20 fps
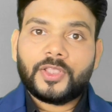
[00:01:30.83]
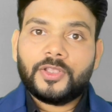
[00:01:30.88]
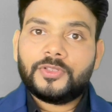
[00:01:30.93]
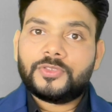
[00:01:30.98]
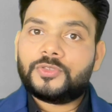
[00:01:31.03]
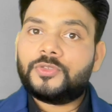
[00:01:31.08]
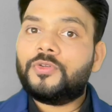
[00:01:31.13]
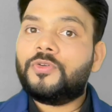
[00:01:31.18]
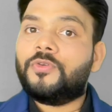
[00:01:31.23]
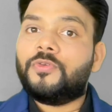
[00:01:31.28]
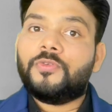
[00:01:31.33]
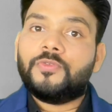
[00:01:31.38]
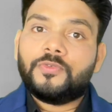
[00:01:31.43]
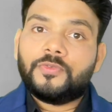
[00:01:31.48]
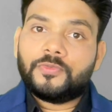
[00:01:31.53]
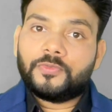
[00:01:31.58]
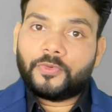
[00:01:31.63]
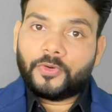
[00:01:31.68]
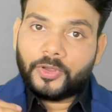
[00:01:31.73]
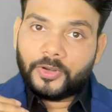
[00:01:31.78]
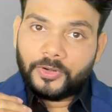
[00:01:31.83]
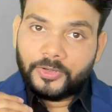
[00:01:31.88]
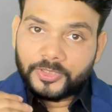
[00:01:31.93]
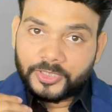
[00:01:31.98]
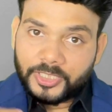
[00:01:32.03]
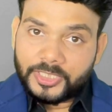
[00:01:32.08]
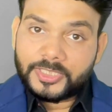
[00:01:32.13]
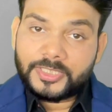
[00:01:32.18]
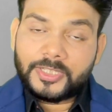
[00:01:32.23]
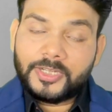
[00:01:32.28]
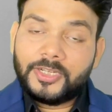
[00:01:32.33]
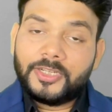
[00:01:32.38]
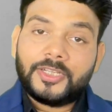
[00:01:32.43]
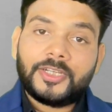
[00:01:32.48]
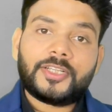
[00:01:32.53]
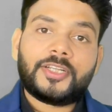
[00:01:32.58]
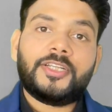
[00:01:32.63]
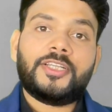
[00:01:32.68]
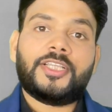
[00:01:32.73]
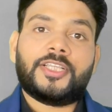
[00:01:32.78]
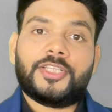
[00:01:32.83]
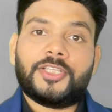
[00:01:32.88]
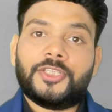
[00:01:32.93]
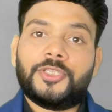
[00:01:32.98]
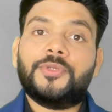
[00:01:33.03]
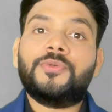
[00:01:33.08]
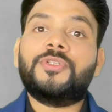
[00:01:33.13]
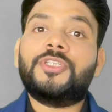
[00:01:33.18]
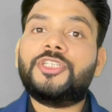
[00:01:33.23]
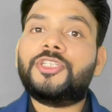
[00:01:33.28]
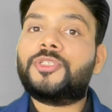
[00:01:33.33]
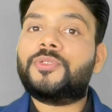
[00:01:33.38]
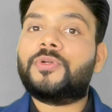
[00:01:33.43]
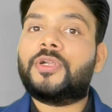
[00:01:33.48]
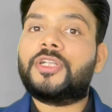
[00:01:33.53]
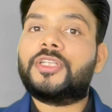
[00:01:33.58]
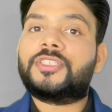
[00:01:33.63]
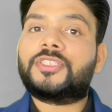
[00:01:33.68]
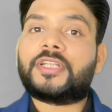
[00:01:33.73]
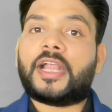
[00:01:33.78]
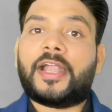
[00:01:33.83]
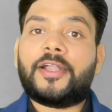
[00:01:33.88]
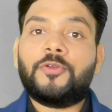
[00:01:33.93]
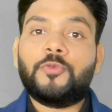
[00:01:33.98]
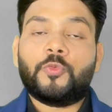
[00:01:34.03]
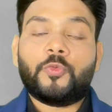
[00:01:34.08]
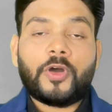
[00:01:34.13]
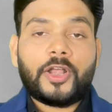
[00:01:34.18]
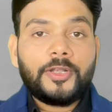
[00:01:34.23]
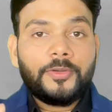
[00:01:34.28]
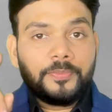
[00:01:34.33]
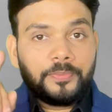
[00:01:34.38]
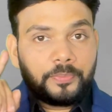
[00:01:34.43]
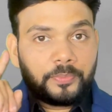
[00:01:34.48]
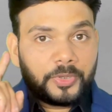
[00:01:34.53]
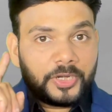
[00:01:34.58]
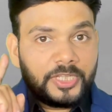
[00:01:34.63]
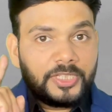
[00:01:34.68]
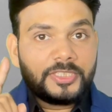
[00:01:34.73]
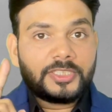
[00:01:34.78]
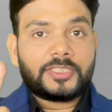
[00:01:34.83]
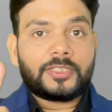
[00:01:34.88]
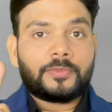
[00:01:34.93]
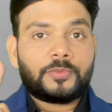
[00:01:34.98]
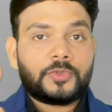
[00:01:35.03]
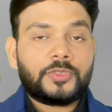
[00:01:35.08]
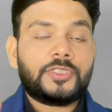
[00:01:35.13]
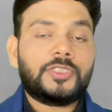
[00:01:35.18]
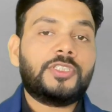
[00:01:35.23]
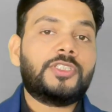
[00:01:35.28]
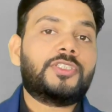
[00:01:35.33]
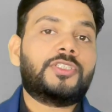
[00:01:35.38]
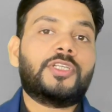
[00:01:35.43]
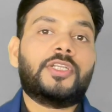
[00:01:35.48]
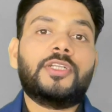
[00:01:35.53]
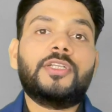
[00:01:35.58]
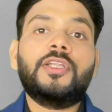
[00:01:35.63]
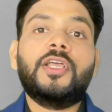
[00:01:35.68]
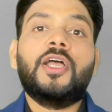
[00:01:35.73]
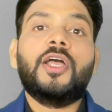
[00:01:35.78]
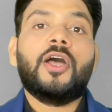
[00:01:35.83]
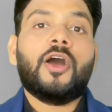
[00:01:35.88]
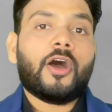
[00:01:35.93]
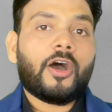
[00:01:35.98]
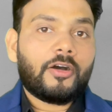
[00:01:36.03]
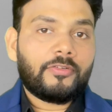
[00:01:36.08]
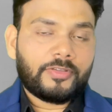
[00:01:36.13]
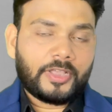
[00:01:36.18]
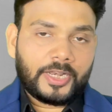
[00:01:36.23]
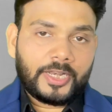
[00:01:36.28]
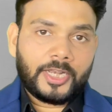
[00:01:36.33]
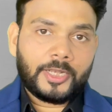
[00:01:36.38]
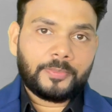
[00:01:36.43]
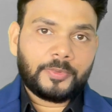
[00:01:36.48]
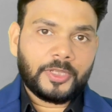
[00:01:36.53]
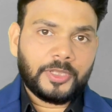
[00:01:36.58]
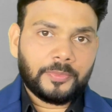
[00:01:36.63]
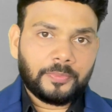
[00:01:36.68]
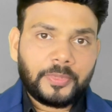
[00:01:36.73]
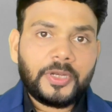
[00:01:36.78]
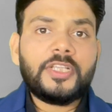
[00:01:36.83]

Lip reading: So for this learning, you need to understand one presupposition of NLP.